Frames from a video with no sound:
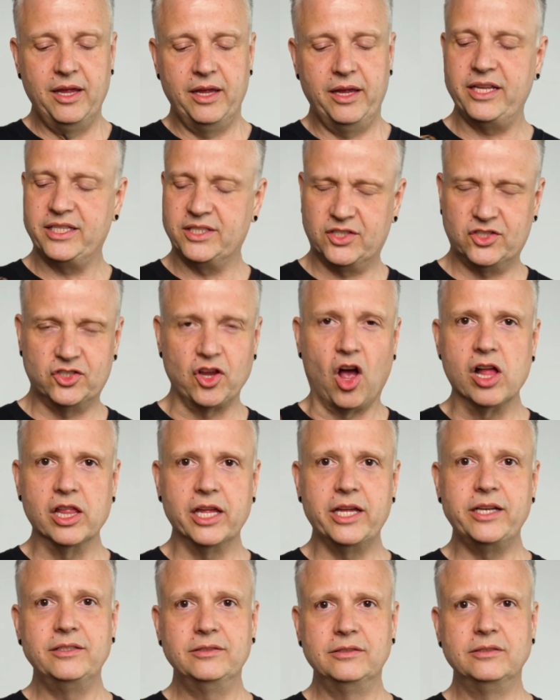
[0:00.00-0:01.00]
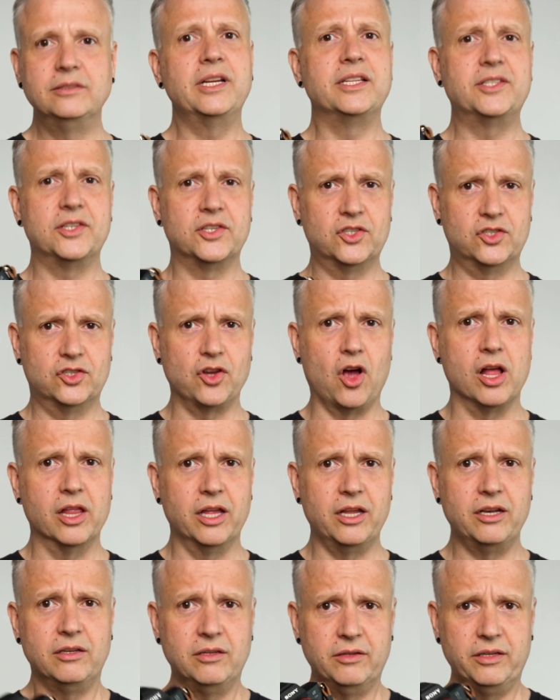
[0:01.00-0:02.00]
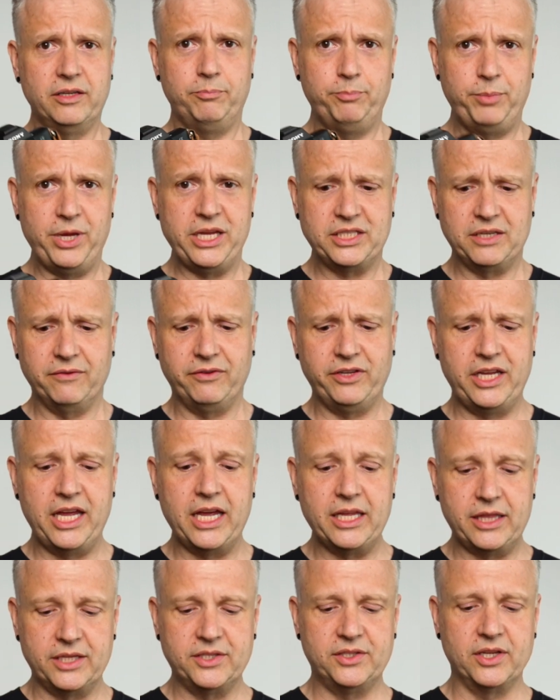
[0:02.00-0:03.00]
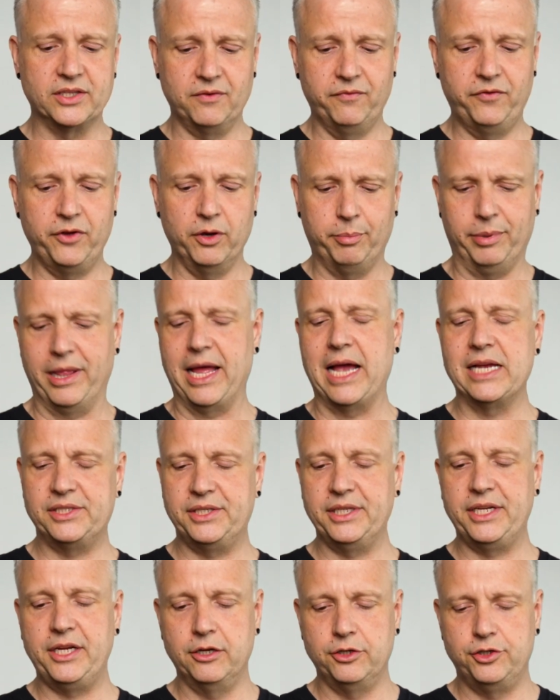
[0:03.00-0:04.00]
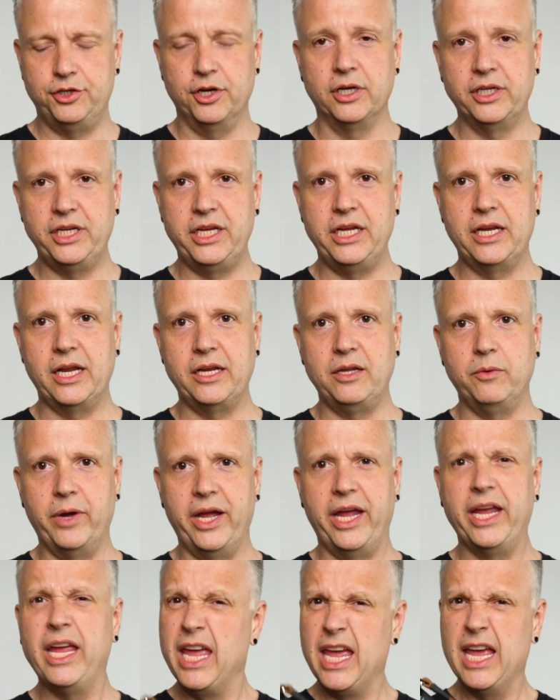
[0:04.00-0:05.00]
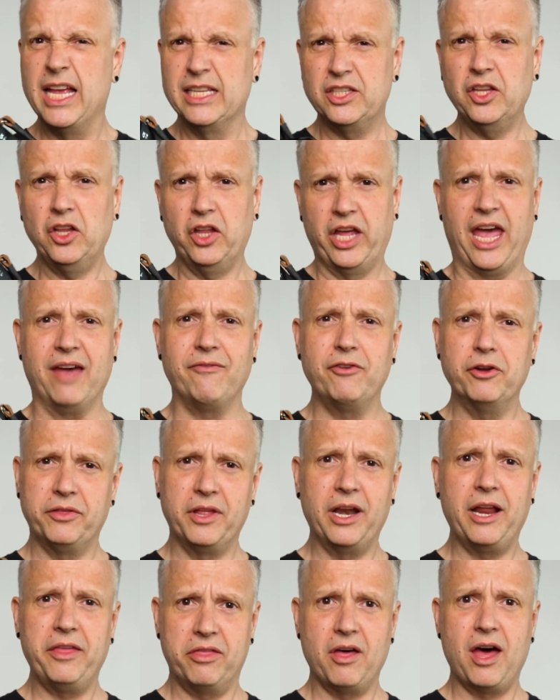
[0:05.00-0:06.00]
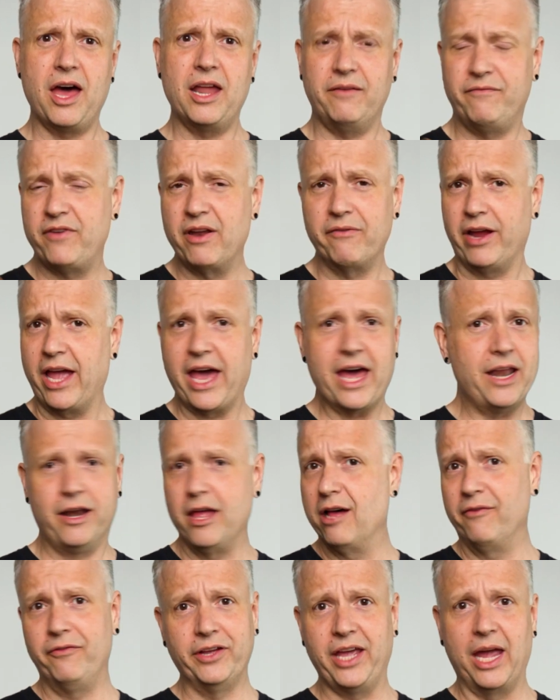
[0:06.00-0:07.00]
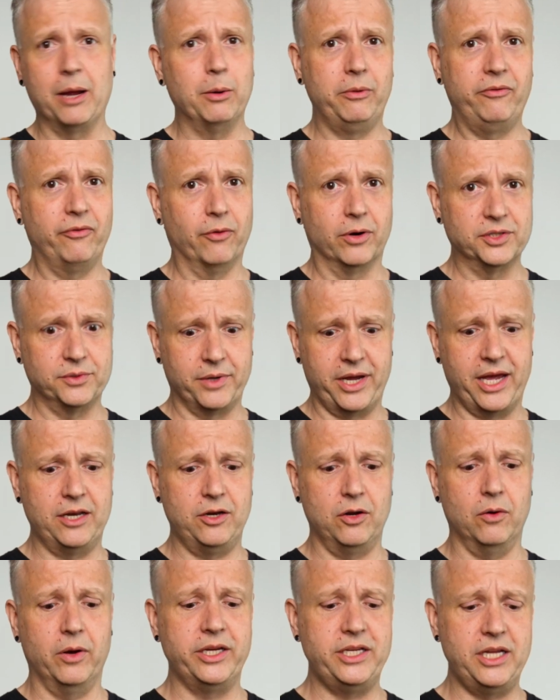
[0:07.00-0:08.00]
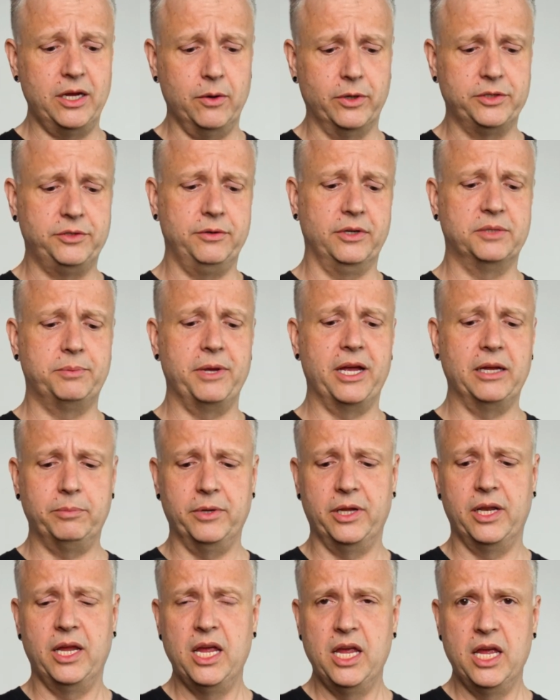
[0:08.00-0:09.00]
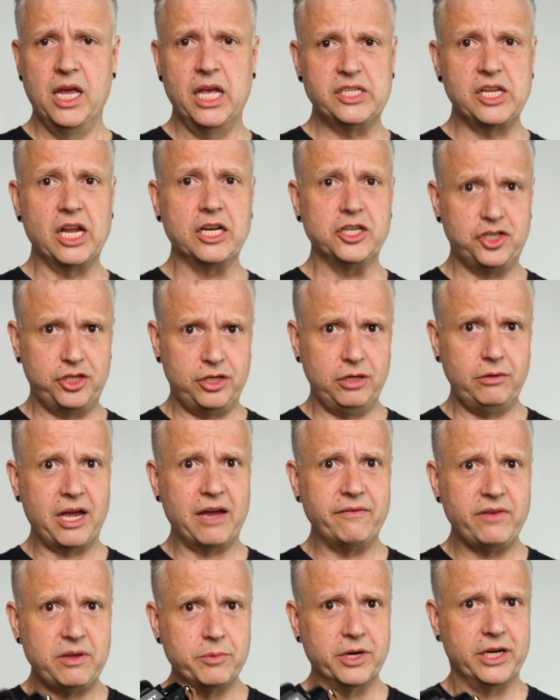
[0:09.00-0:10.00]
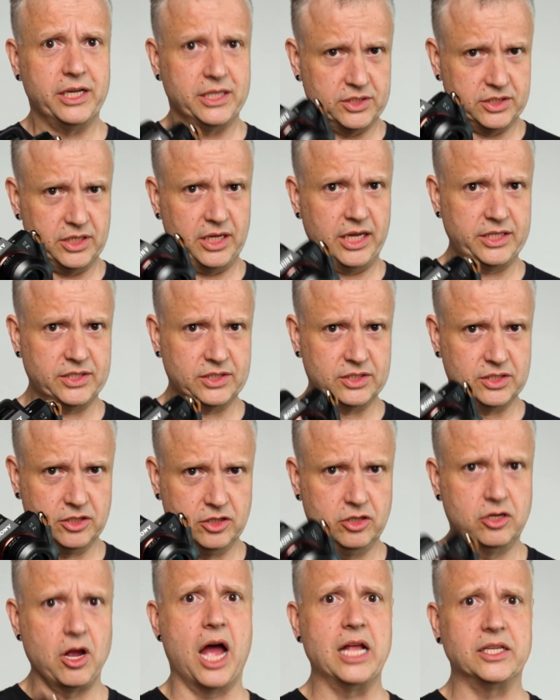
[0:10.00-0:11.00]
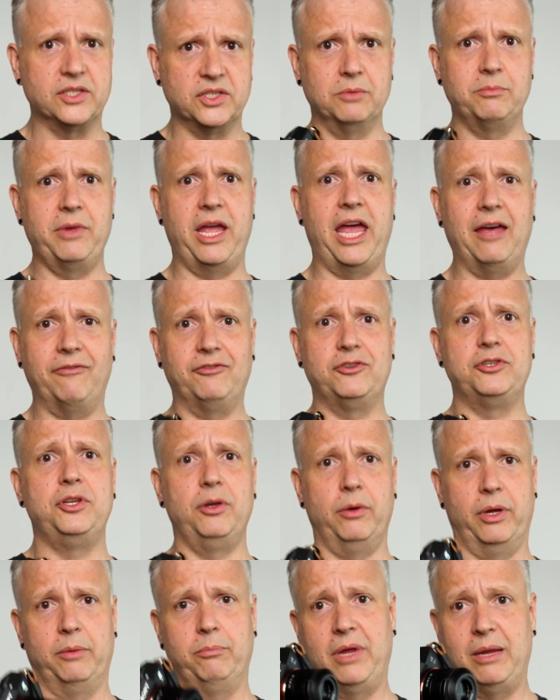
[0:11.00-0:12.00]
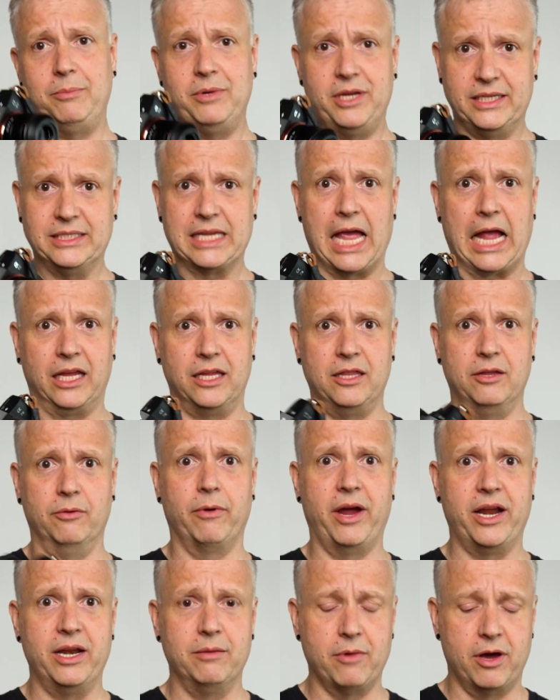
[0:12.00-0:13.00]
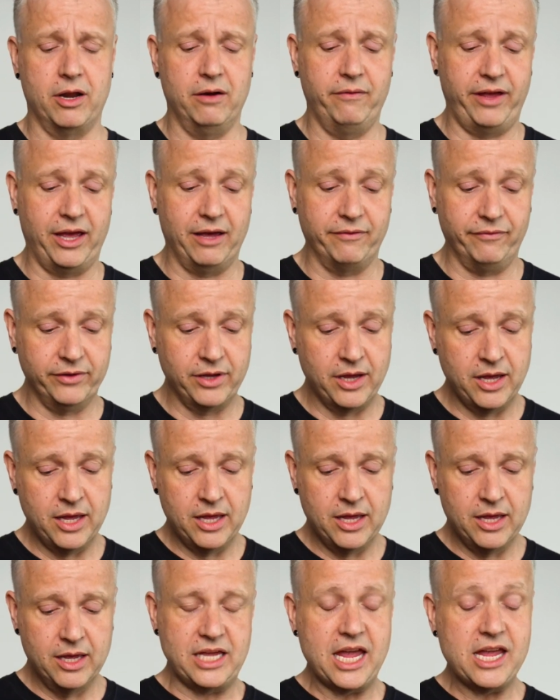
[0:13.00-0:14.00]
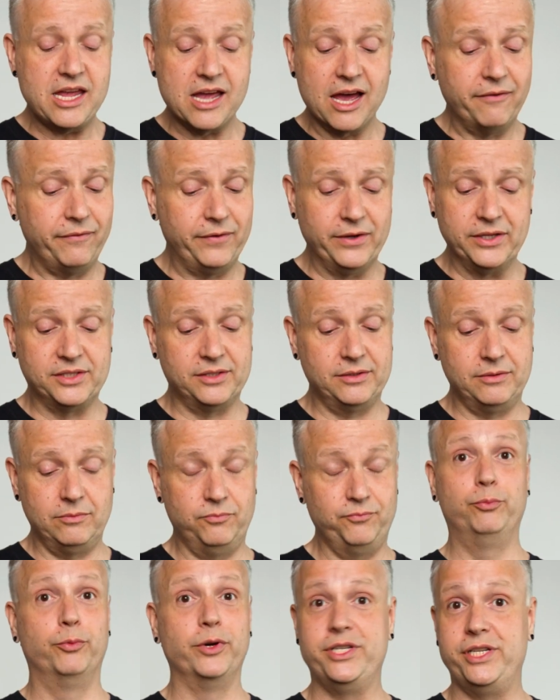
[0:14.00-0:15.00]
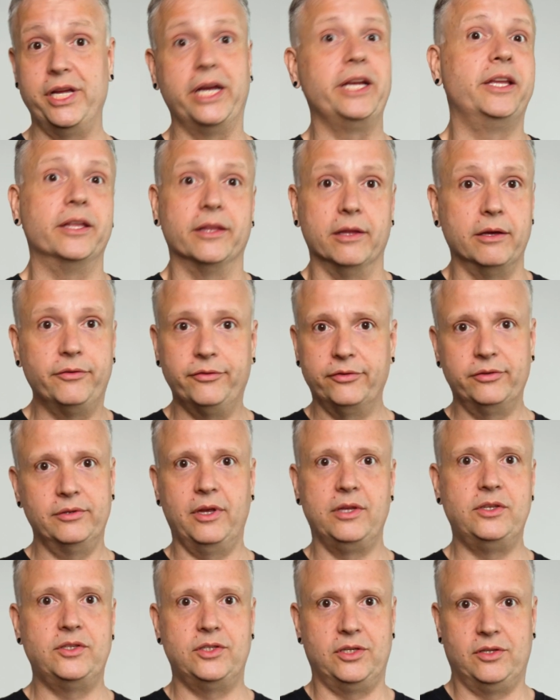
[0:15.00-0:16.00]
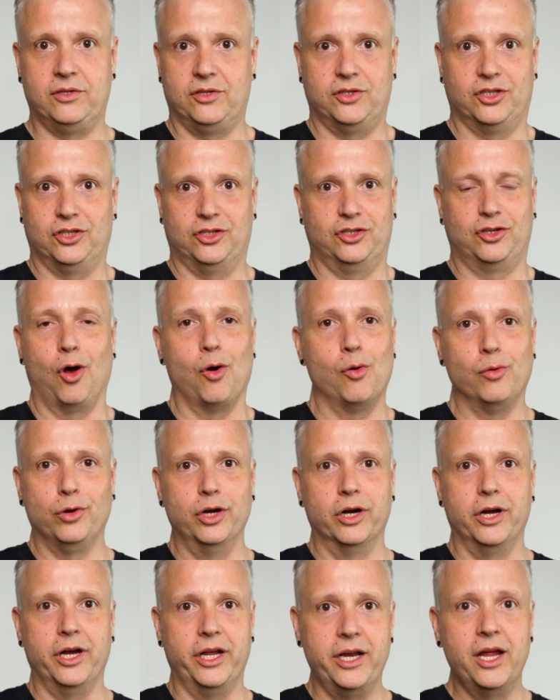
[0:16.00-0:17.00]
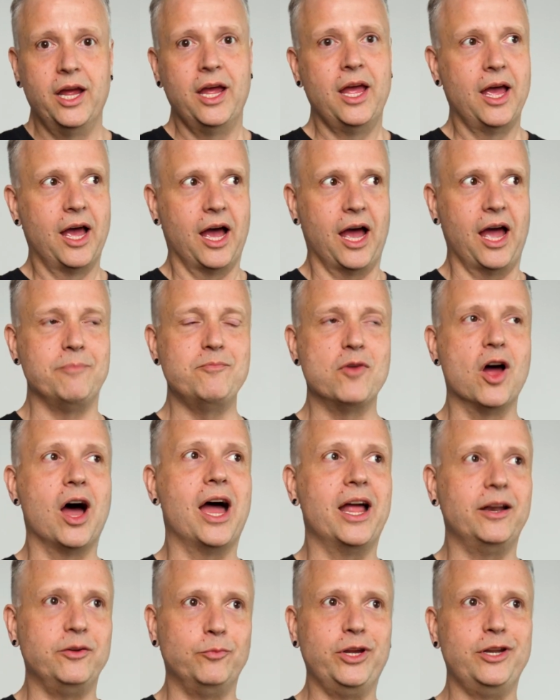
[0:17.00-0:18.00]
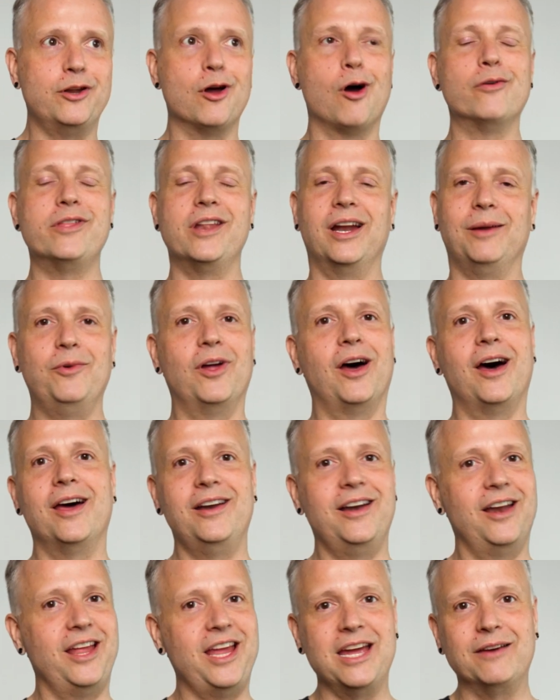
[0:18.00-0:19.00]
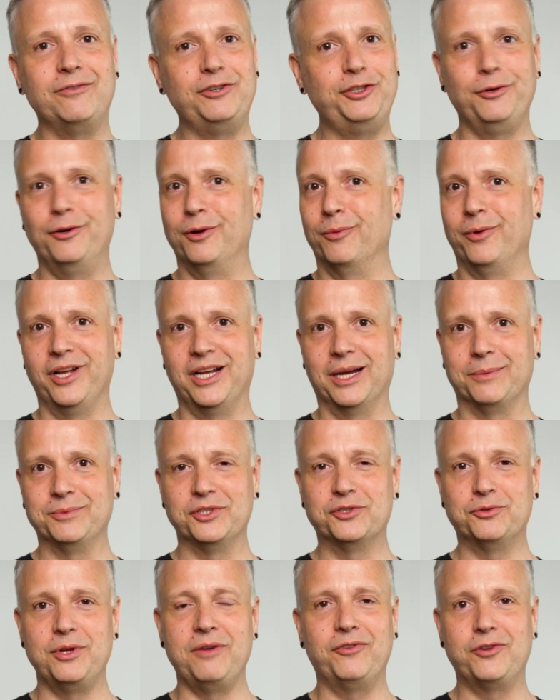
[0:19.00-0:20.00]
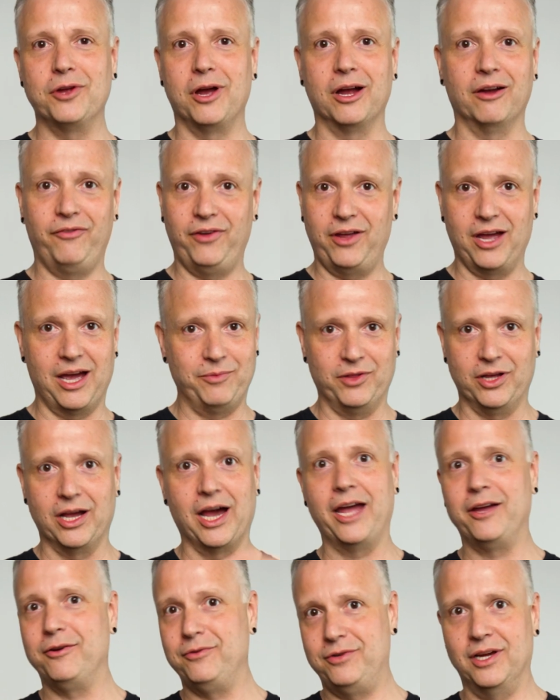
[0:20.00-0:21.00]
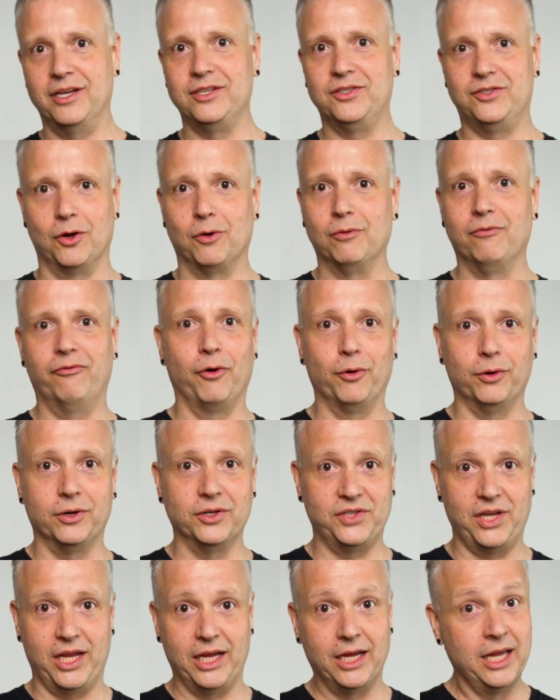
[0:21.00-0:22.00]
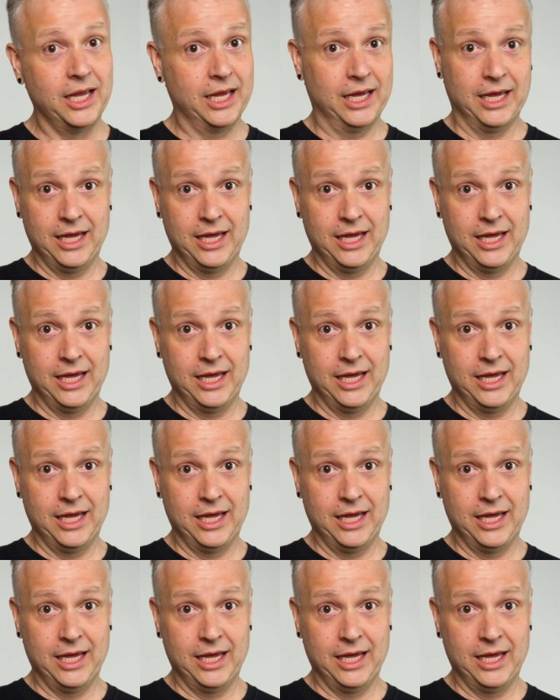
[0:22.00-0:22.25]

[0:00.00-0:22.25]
It's solid. It's a solid piece of kit. This doesn't feel plasticky or junky in any way. It's a little heavier than I thought. I've never had an Alpha camera before, so I had no idea what to expect, but it's not too heavy, but it's got some heft to it, maybe exactly the right amount of heft. The AF is ridiculous. It's so good. We know that I'm not an AF shooter when it comes to street photography. I'm the guy who does zone focusing.